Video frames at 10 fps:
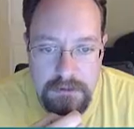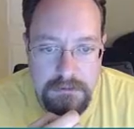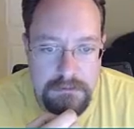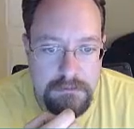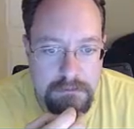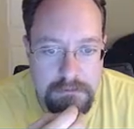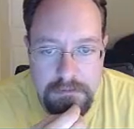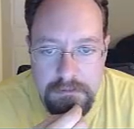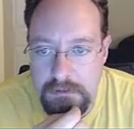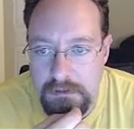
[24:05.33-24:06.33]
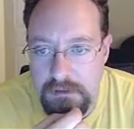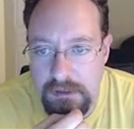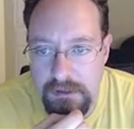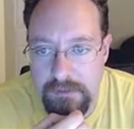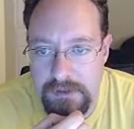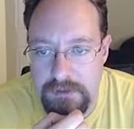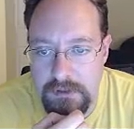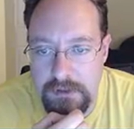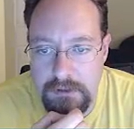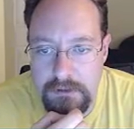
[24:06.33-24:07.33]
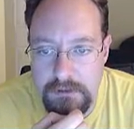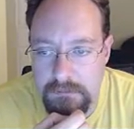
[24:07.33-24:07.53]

Elementary by default.